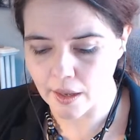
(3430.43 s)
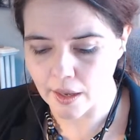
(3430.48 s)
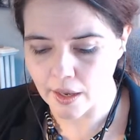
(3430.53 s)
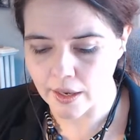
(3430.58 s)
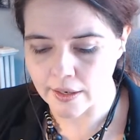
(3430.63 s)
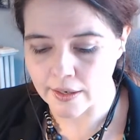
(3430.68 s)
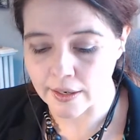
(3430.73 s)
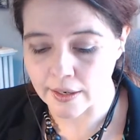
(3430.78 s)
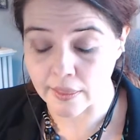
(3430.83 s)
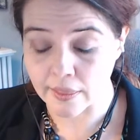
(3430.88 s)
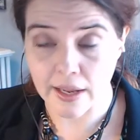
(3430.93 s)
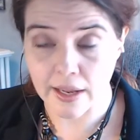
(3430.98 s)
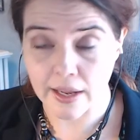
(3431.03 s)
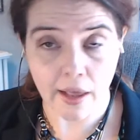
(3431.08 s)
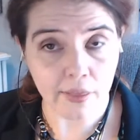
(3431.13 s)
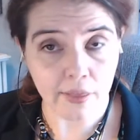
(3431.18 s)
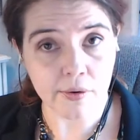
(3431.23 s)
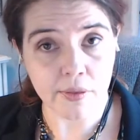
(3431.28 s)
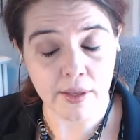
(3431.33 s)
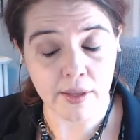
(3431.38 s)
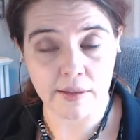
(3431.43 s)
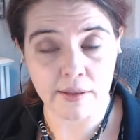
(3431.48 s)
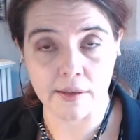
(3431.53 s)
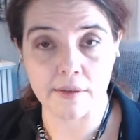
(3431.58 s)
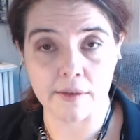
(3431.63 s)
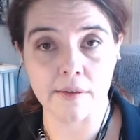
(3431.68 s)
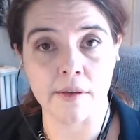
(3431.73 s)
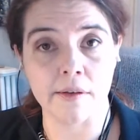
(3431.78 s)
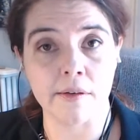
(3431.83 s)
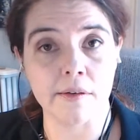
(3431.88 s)
Now, the other thing
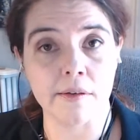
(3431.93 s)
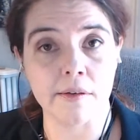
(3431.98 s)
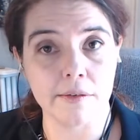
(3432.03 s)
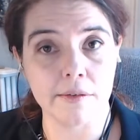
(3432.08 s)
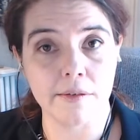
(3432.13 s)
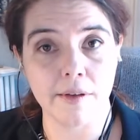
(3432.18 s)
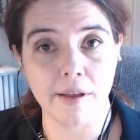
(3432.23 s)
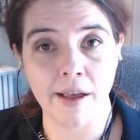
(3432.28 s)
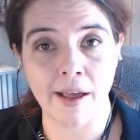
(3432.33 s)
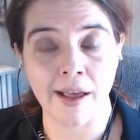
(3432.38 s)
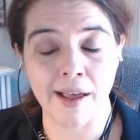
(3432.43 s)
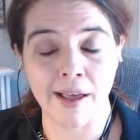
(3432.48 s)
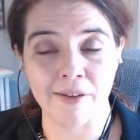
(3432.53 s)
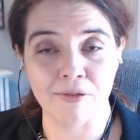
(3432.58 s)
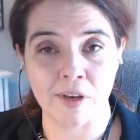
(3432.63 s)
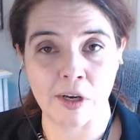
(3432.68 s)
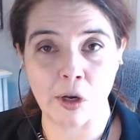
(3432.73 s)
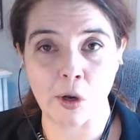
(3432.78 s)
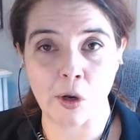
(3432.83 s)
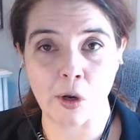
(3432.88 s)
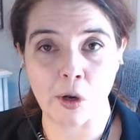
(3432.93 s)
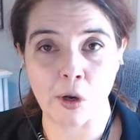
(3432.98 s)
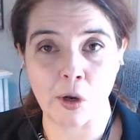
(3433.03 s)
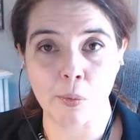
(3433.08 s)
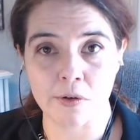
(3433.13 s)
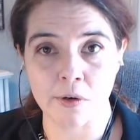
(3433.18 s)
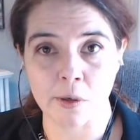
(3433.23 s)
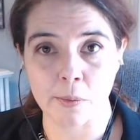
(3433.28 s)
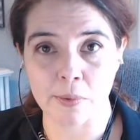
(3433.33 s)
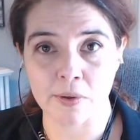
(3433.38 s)
that this video puts
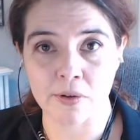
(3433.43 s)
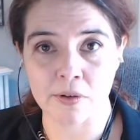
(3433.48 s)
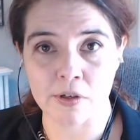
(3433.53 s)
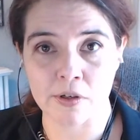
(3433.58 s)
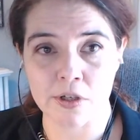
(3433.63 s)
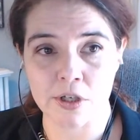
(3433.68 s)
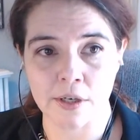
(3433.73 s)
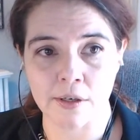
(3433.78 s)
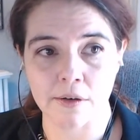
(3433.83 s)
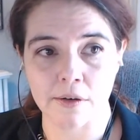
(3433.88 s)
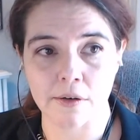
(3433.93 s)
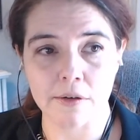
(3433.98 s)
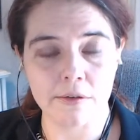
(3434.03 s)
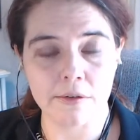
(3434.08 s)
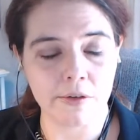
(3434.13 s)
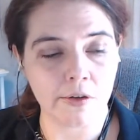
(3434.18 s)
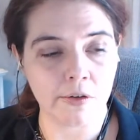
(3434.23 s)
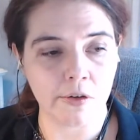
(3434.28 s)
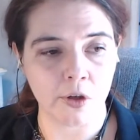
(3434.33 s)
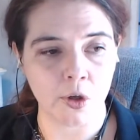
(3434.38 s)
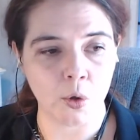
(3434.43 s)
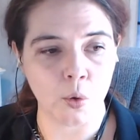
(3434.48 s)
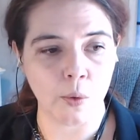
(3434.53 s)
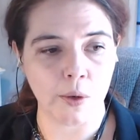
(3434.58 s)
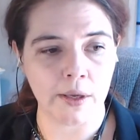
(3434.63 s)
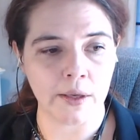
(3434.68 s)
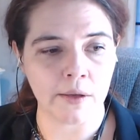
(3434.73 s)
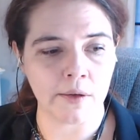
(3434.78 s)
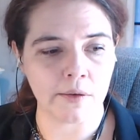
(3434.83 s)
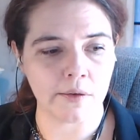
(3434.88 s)
you in a position to do
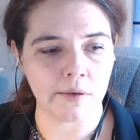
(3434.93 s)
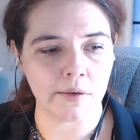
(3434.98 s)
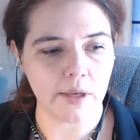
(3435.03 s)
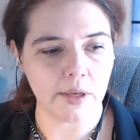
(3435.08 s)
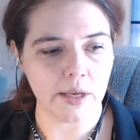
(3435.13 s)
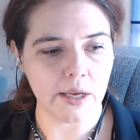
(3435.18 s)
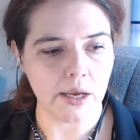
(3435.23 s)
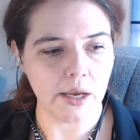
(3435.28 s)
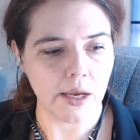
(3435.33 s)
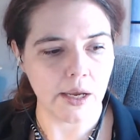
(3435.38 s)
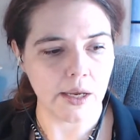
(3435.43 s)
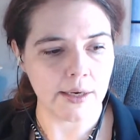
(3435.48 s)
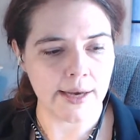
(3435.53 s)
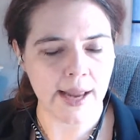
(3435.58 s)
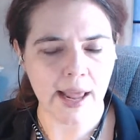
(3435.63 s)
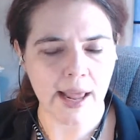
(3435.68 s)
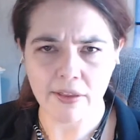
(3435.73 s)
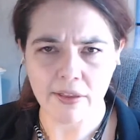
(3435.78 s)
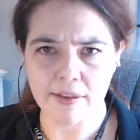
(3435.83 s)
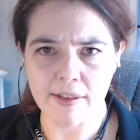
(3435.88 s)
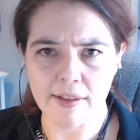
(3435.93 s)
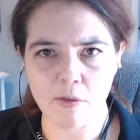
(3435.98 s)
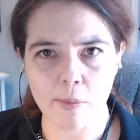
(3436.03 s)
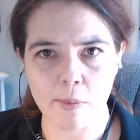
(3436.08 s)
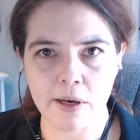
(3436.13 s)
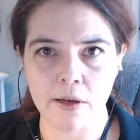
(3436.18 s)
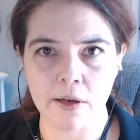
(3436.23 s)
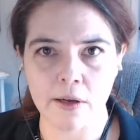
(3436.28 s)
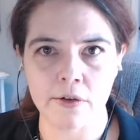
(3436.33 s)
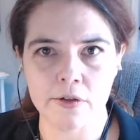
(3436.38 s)
is, now that they've been
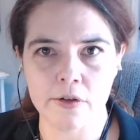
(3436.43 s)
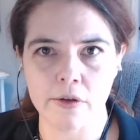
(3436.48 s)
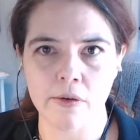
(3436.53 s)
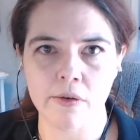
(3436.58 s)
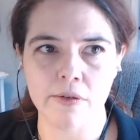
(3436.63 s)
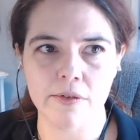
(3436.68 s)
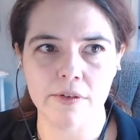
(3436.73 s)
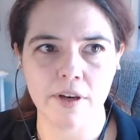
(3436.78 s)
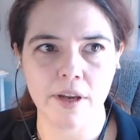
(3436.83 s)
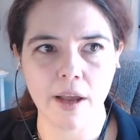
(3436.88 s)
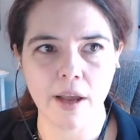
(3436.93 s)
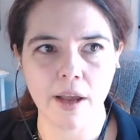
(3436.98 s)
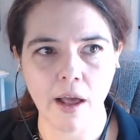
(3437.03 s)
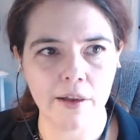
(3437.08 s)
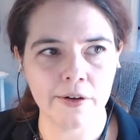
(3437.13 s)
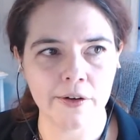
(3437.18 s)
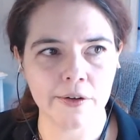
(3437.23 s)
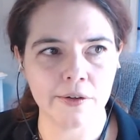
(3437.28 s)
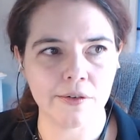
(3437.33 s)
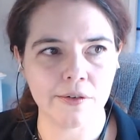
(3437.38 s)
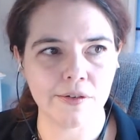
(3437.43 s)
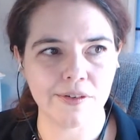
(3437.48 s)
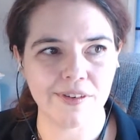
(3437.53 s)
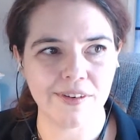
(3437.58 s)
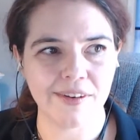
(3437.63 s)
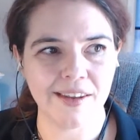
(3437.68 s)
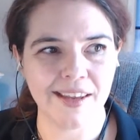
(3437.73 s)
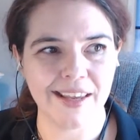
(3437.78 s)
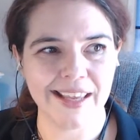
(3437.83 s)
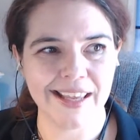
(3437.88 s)
introduced to colors
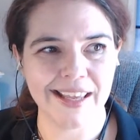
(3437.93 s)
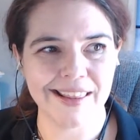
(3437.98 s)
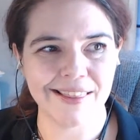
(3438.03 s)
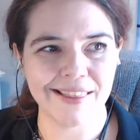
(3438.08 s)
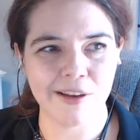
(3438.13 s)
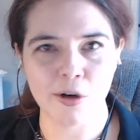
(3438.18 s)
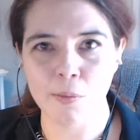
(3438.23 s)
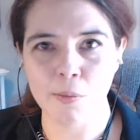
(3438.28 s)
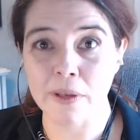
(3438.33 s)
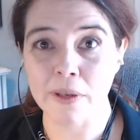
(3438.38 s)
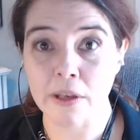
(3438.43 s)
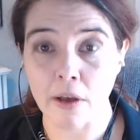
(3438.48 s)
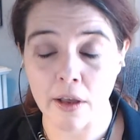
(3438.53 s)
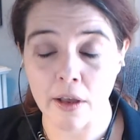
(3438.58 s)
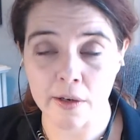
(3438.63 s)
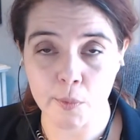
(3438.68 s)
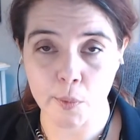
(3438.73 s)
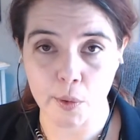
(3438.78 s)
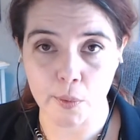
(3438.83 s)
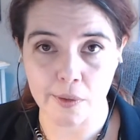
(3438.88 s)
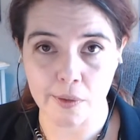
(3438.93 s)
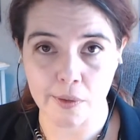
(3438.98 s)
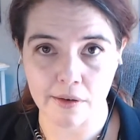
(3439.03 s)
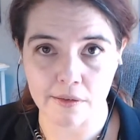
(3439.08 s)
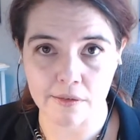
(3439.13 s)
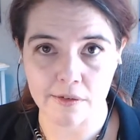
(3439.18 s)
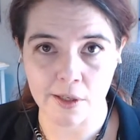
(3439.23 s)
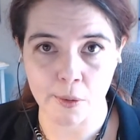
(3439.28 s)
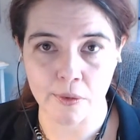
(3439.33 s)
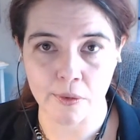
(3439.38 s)
that are beyond what we can
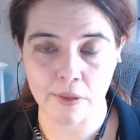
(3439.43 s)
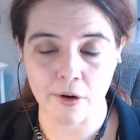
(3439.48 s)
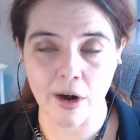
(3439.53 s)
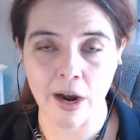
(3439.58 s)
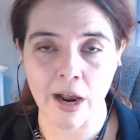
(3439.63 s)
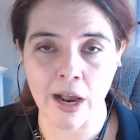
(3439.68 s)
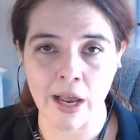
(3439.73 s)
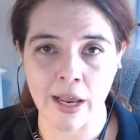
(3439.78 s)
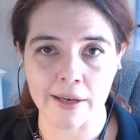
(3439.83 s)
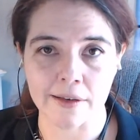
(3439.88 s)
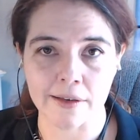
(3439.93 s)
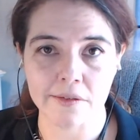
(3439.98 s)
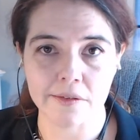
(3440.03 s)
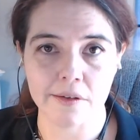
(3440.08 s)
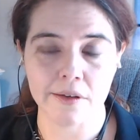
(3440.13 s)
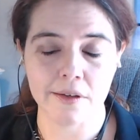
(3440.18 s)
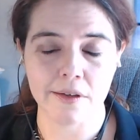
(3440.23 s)
see with our eyes,